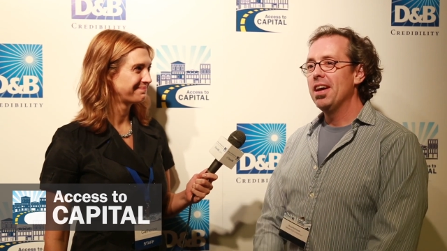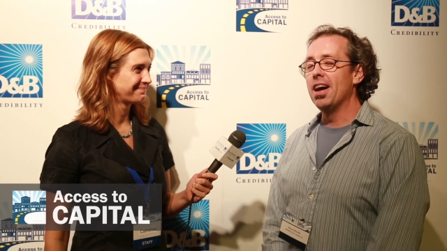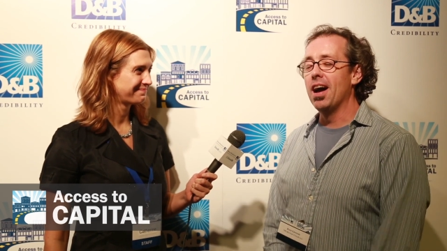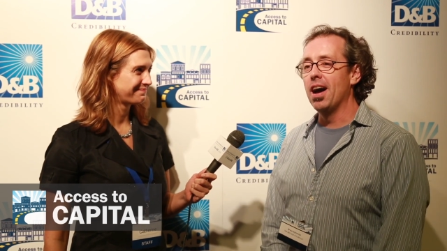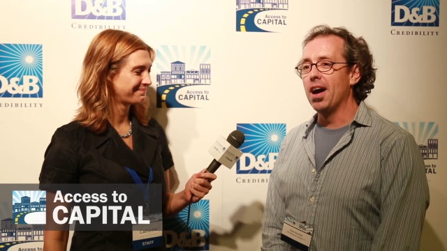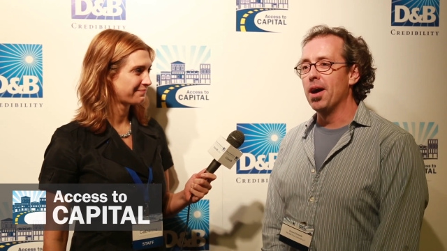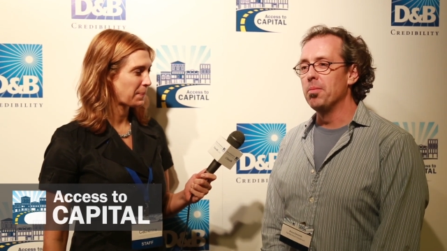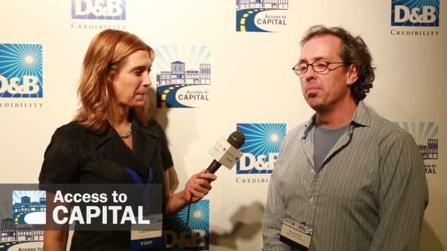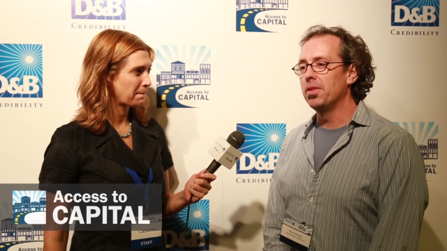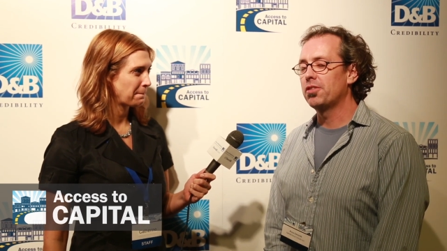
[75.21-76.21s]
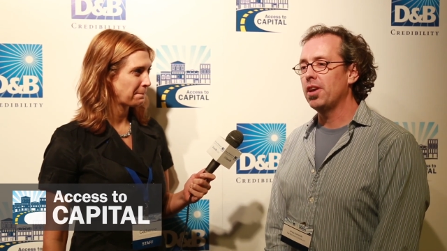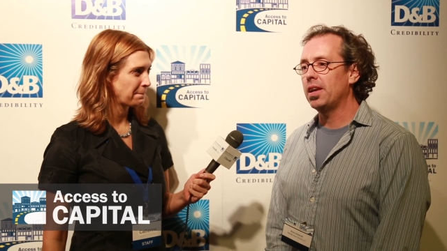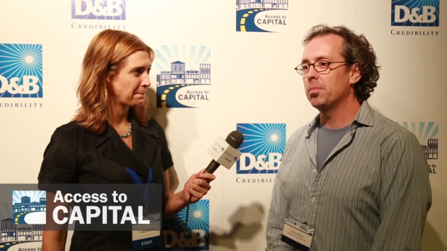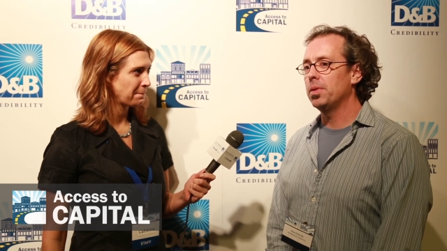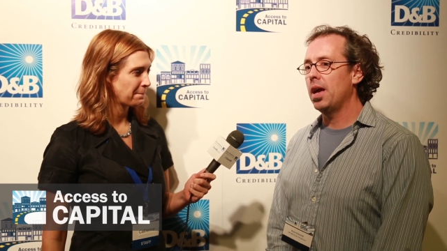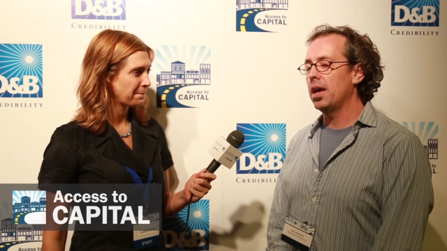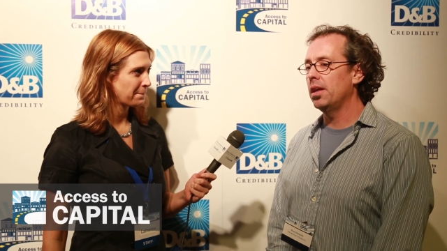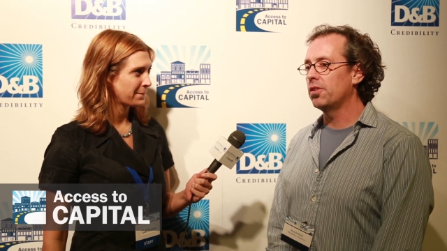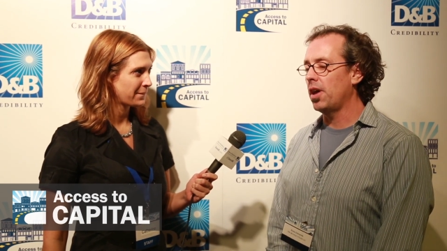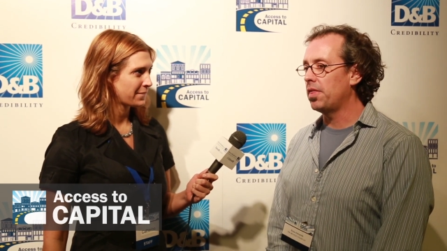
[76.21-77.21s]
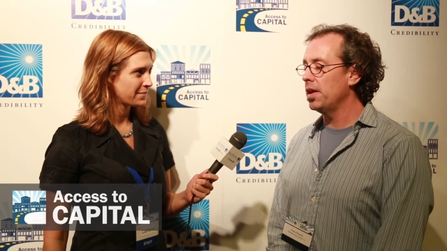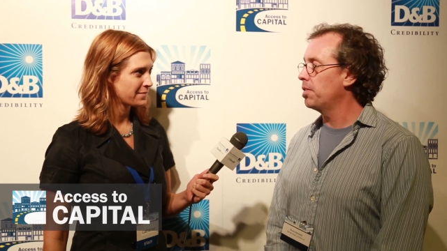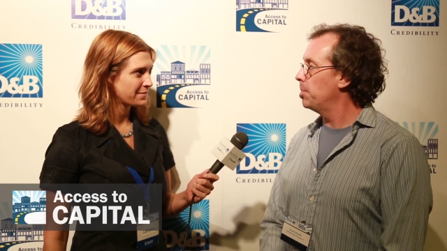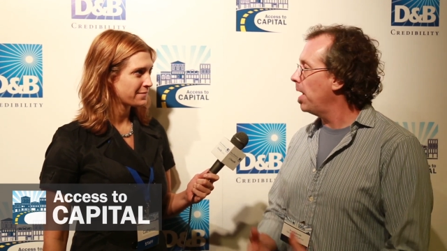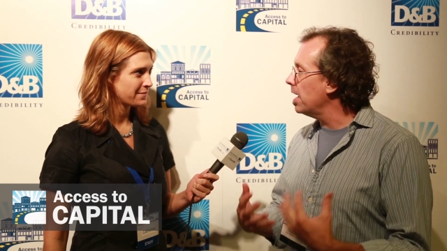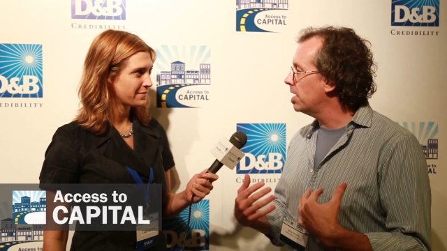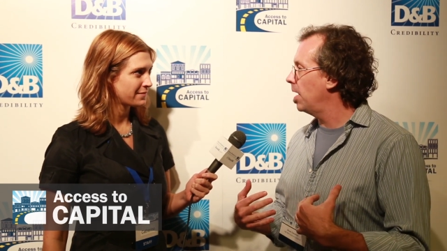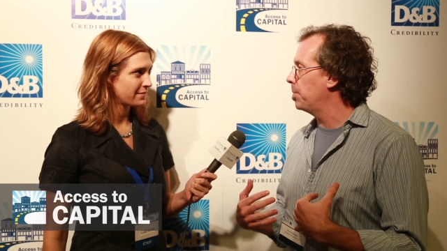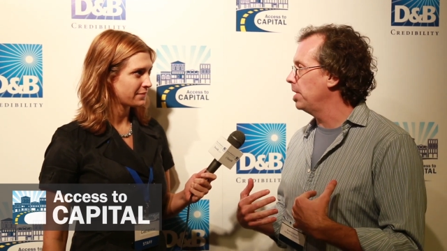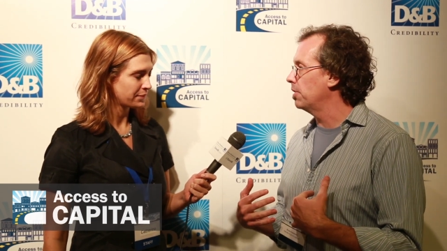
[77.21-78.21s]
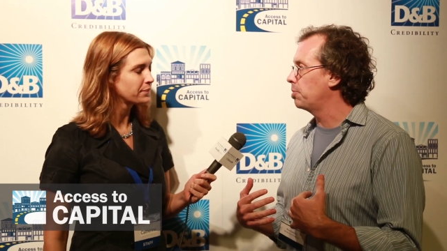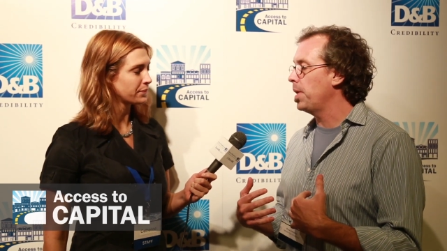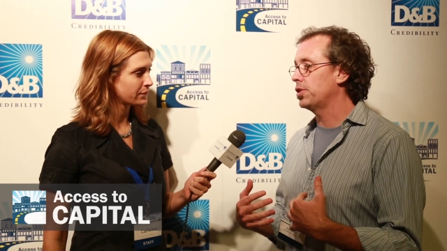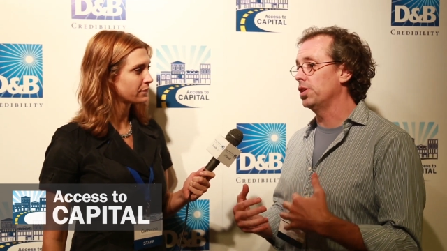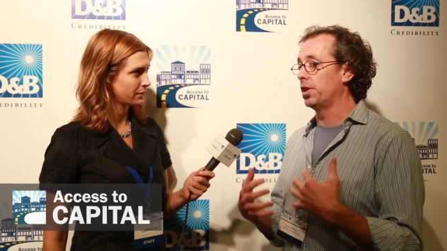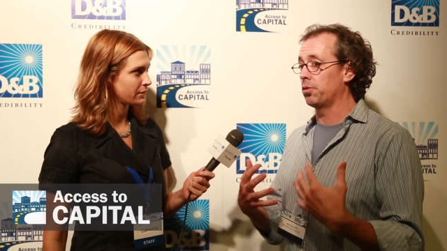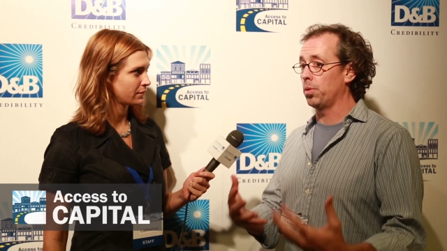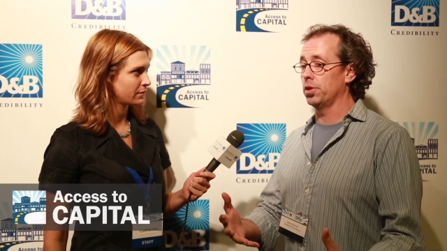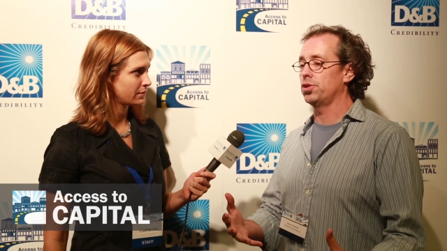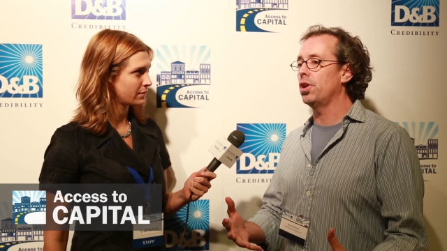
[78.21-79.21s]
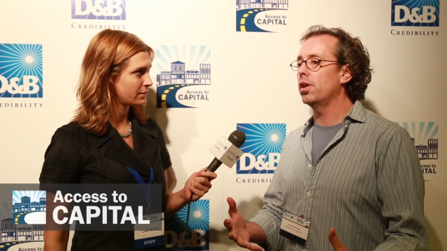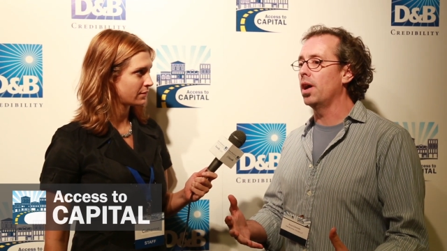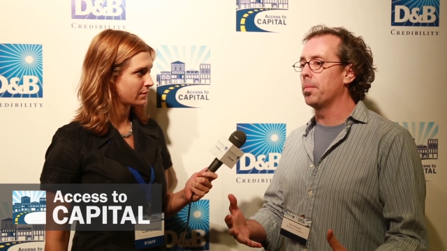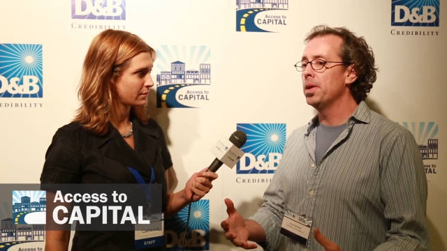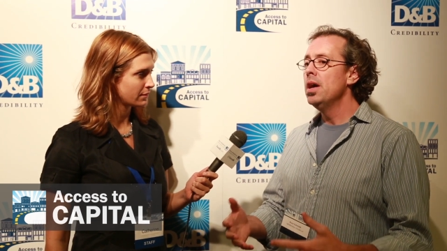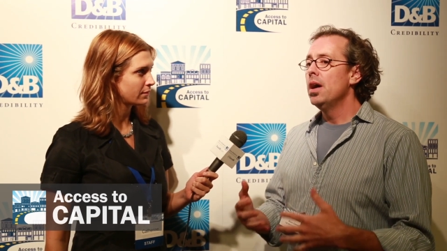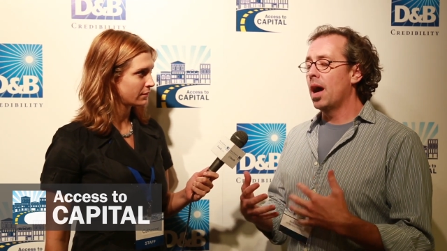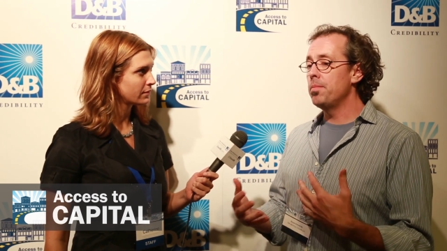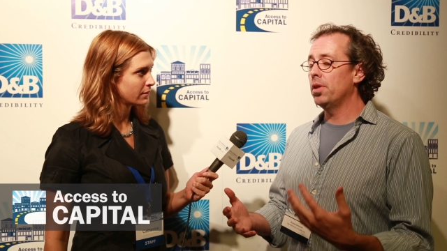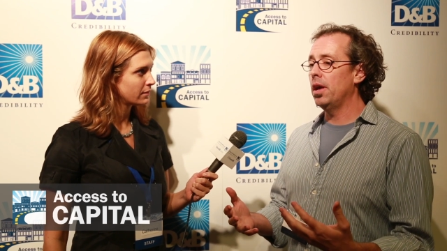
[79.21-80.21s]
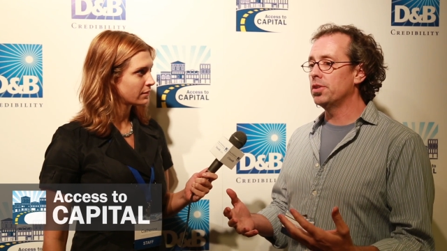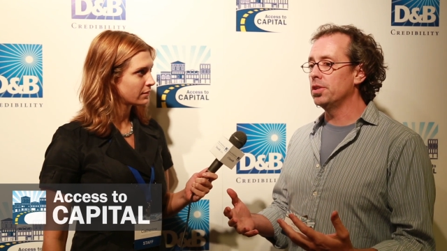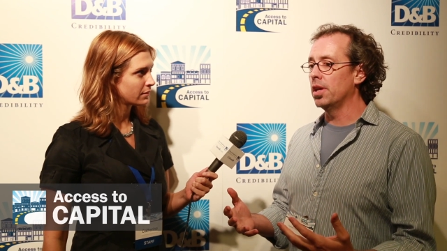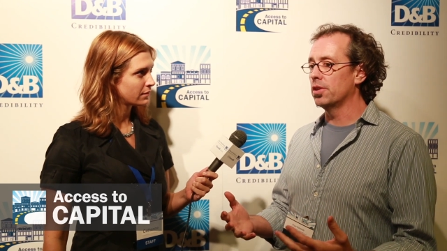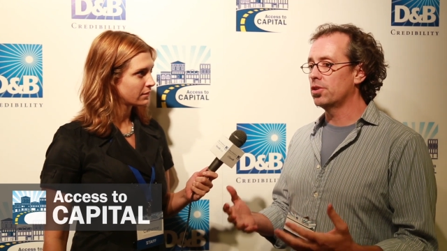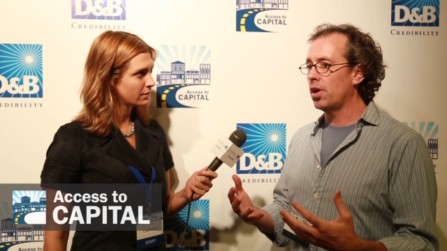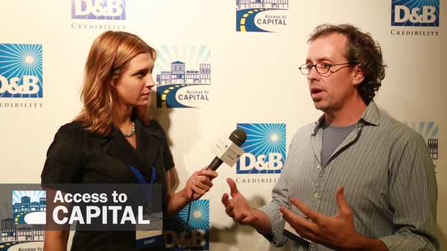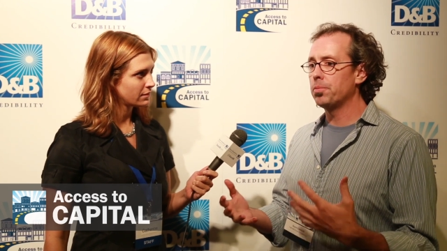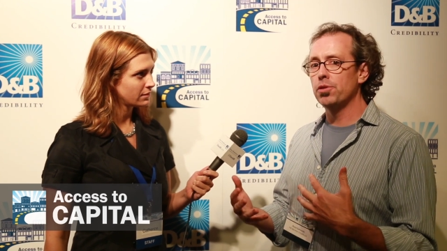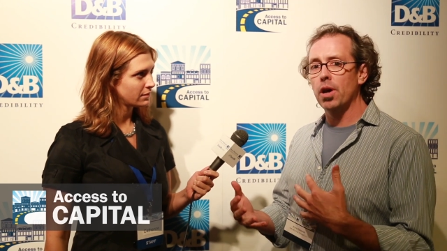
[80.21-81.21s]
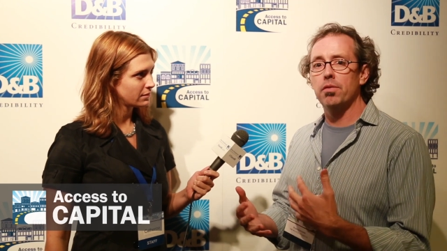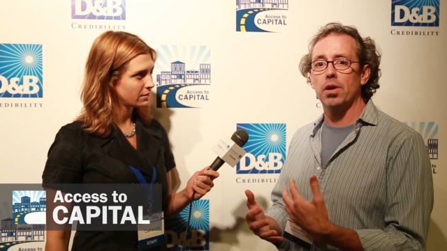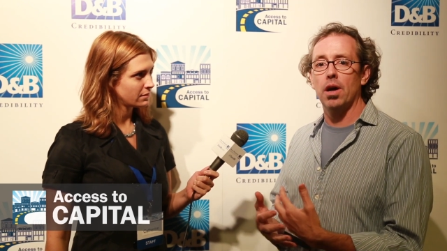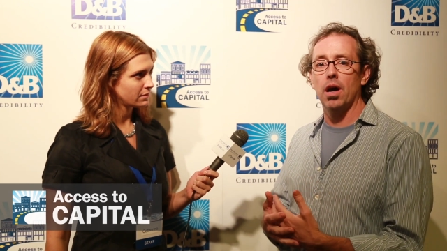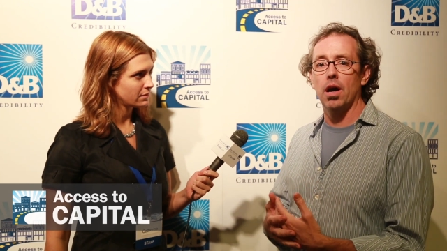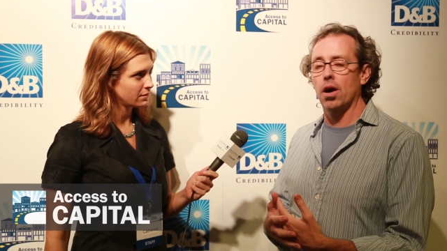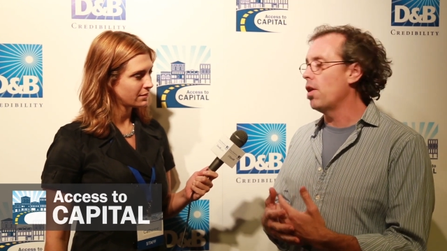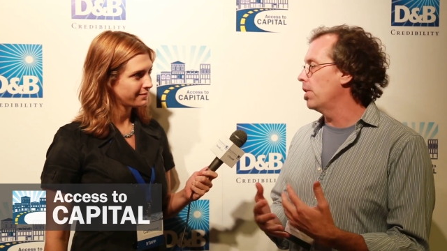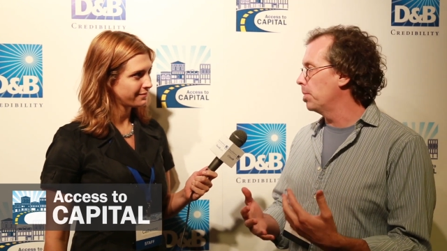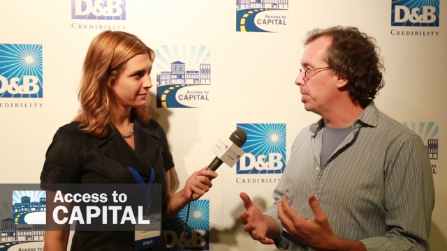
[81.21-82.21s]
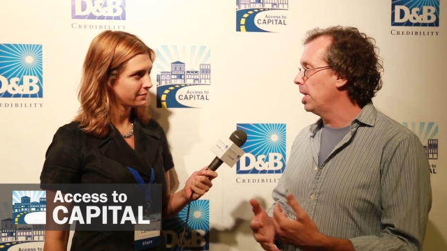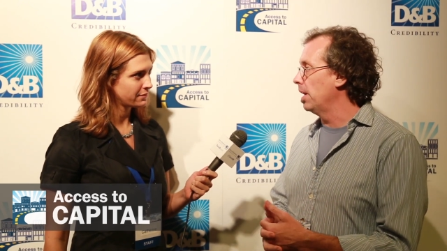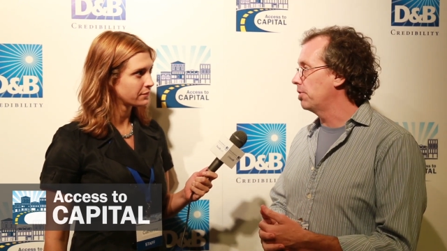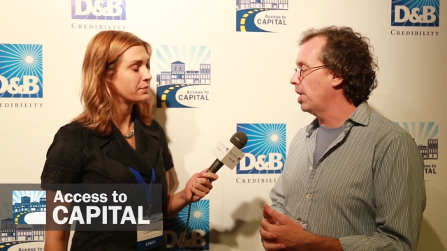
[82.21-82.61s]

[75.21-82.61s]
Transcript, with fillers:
Speaker 1: Um, the second plan is, I think for my company especially, because we're a startup, I'm realizing that startups do have a, a harder place.